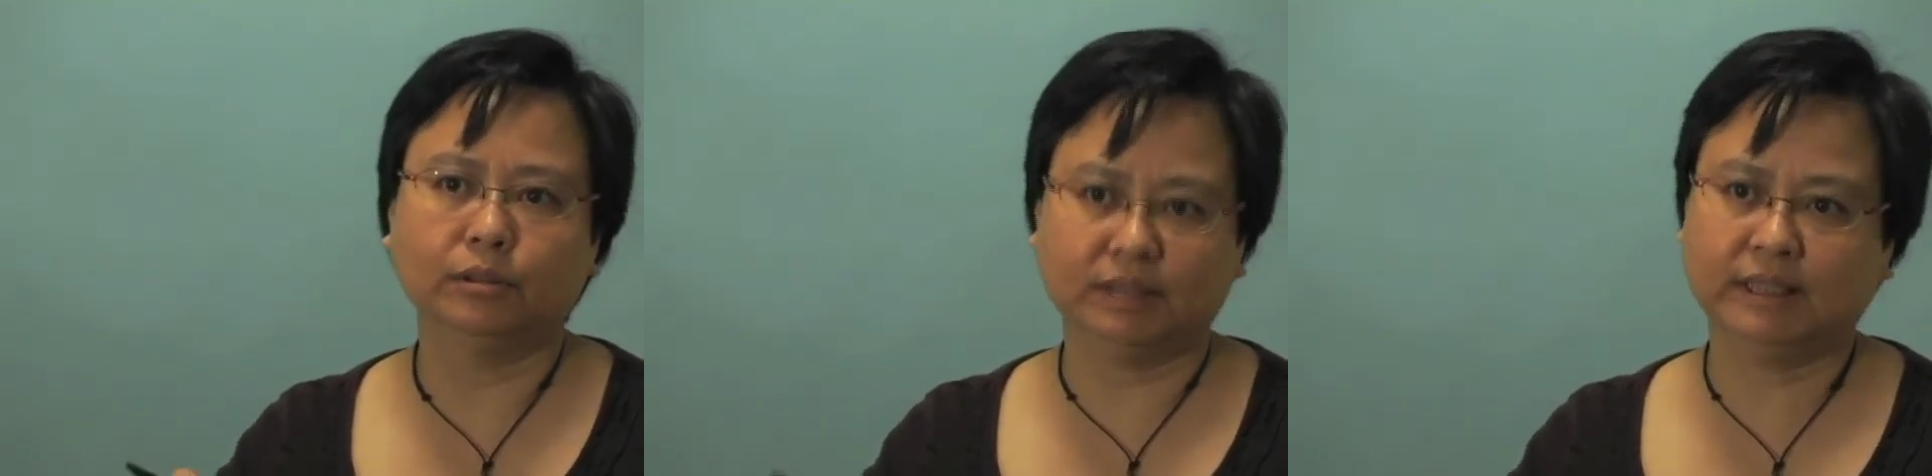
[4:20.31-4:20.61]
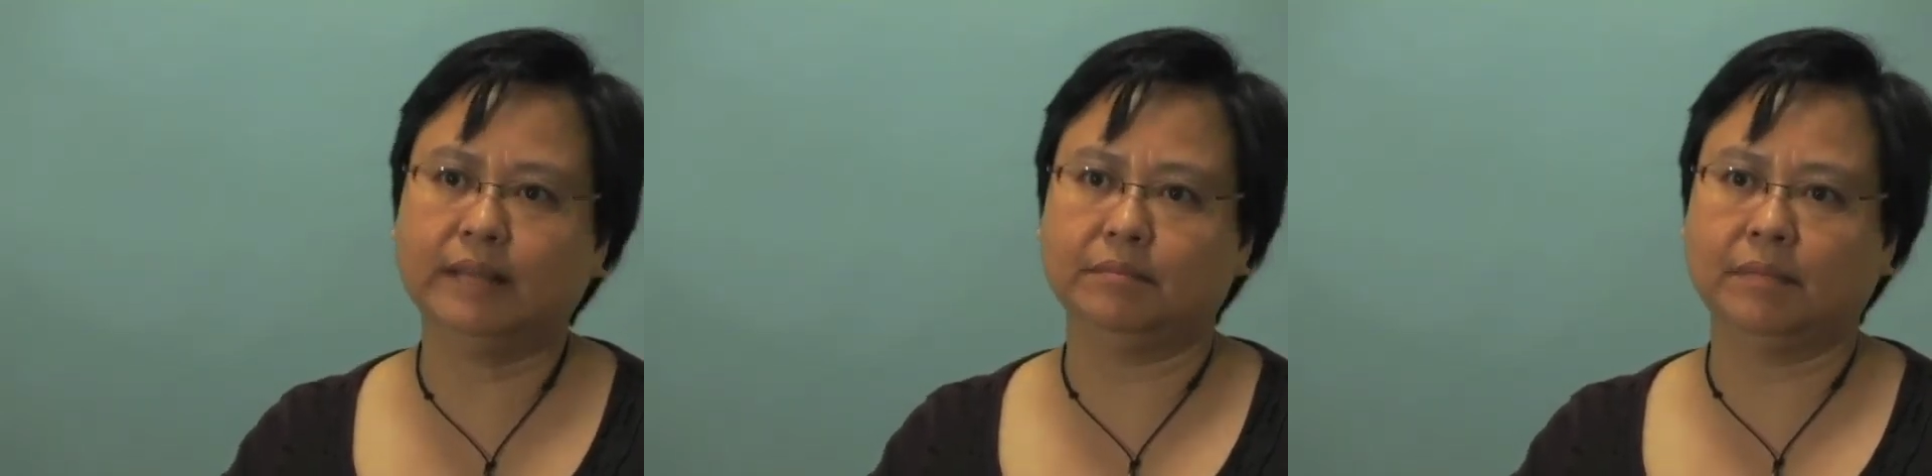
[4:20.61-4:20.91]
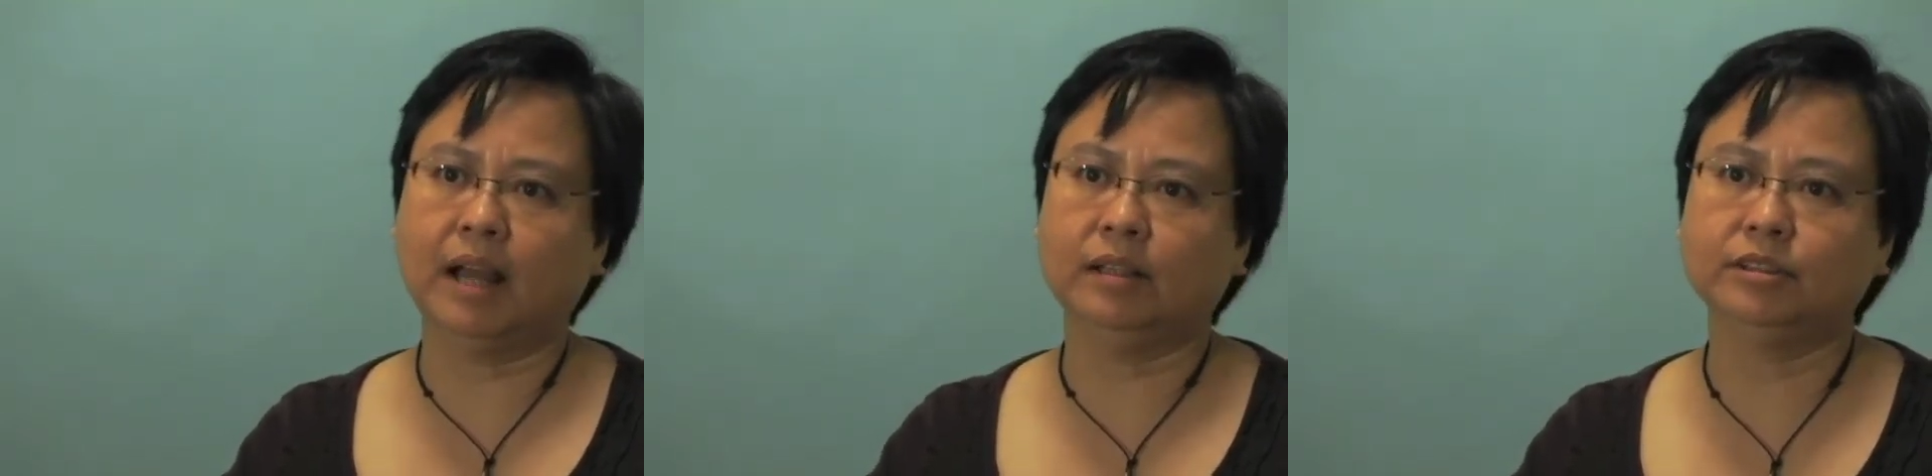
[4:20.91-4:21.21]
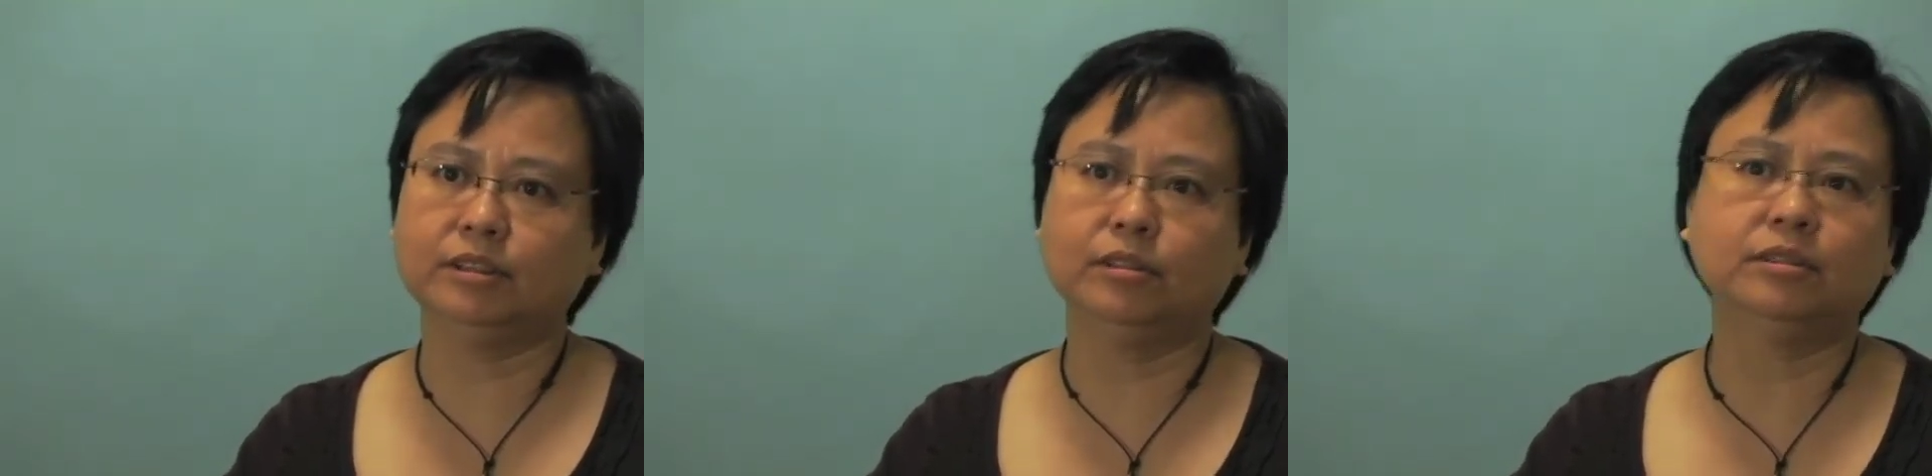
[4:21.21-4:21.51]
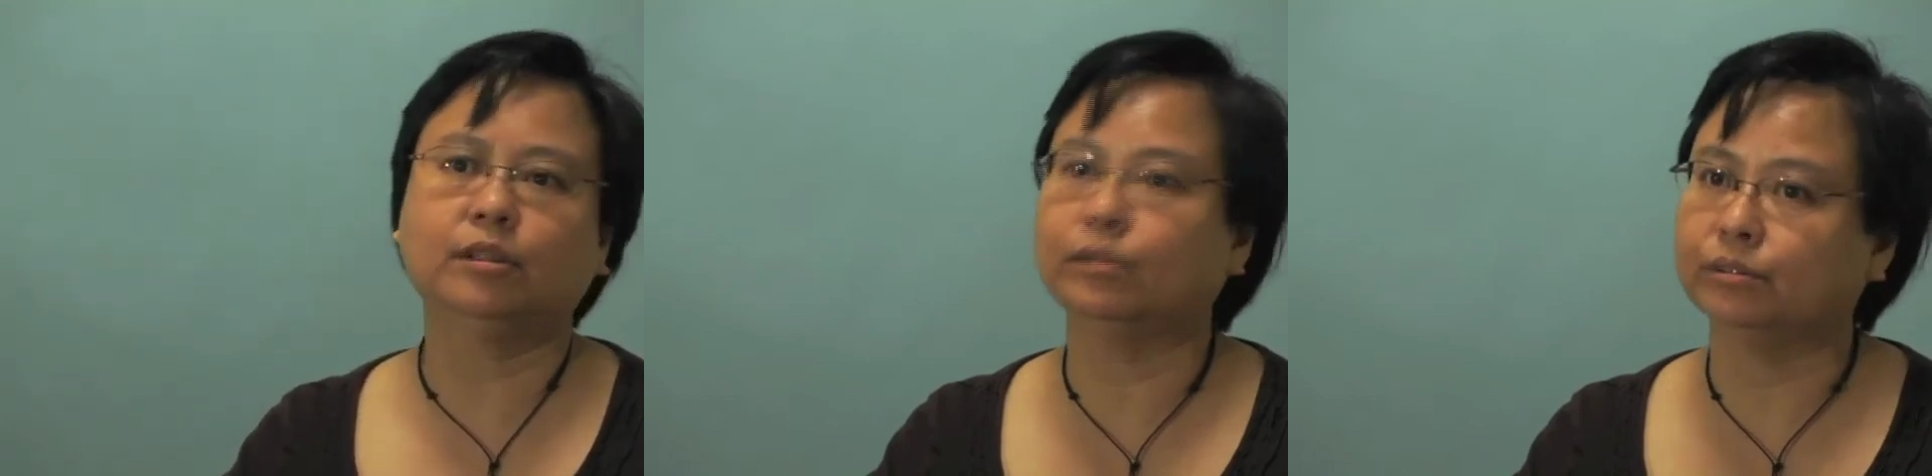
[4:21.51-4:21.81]
set
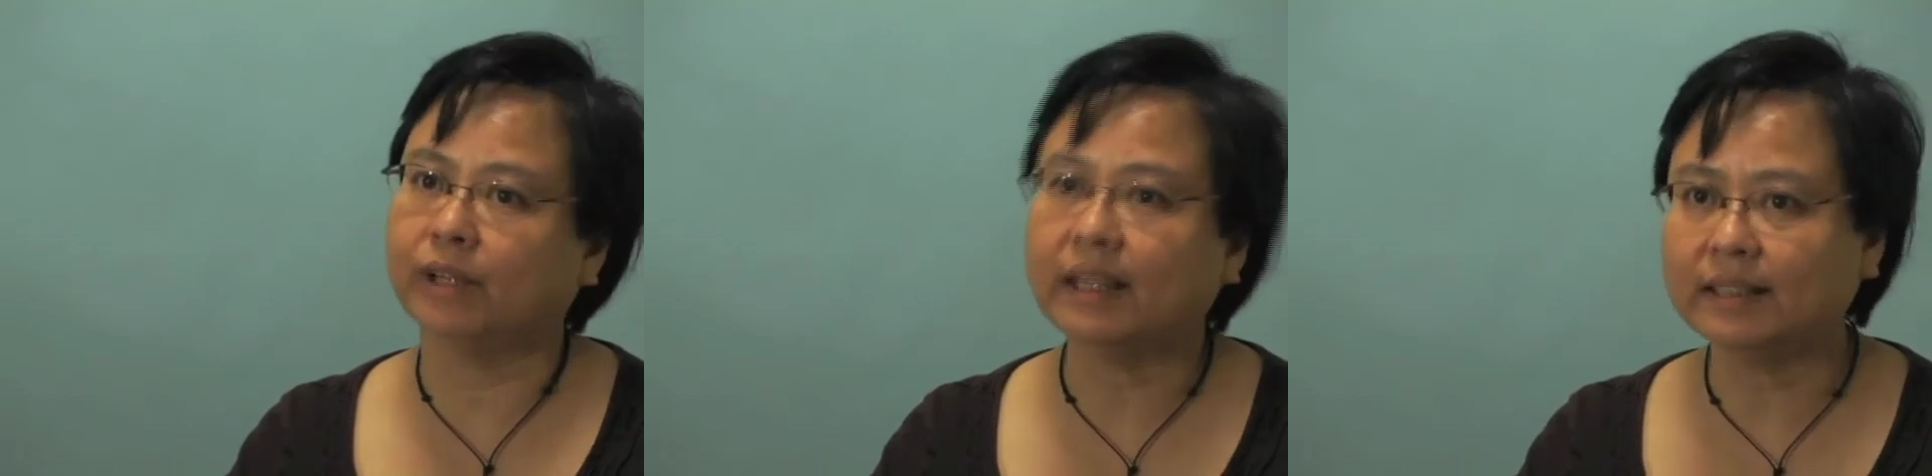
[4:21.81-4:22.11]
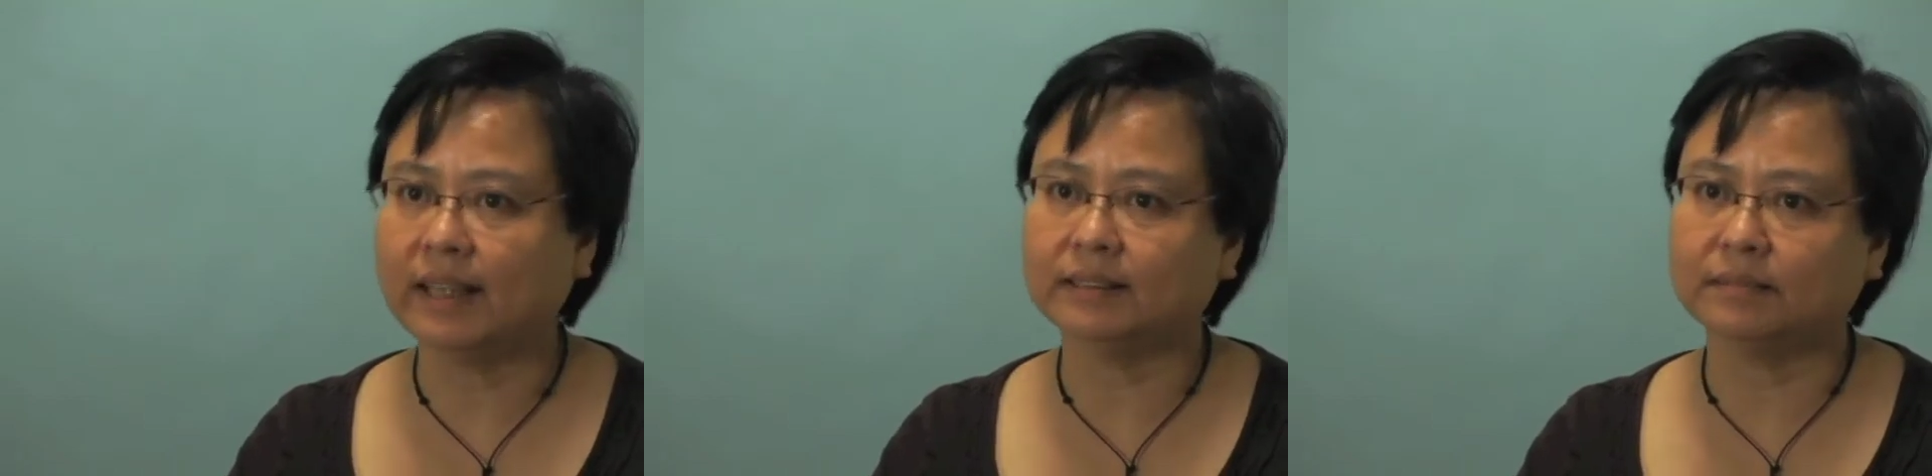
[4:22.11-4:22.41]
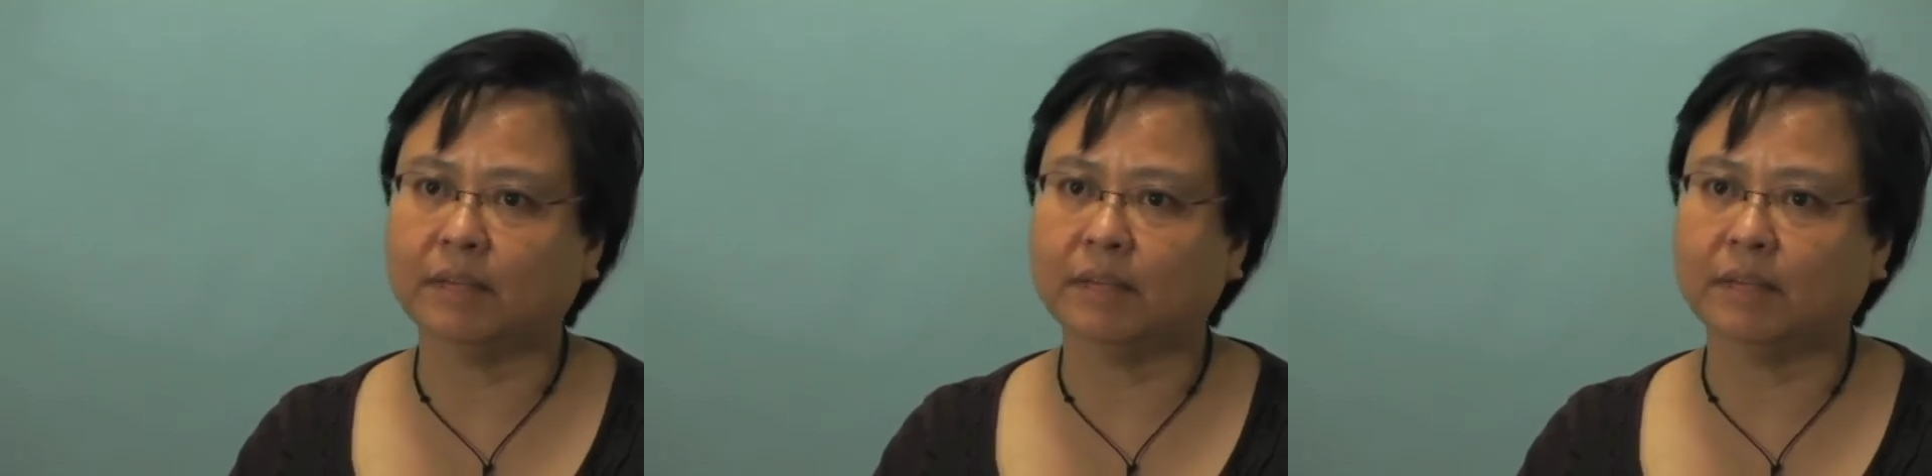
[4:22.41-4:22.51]
milestones or recognize